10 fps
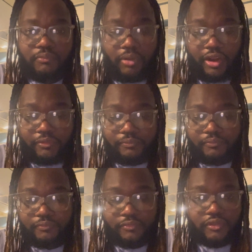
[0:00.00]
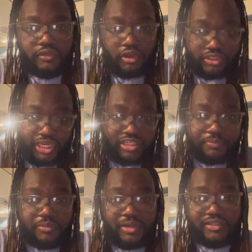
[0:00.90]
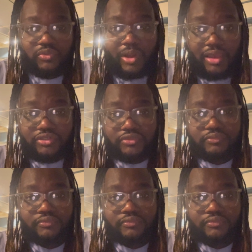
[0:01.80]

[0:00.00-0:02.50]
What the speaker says: right? Or change the people that's around you.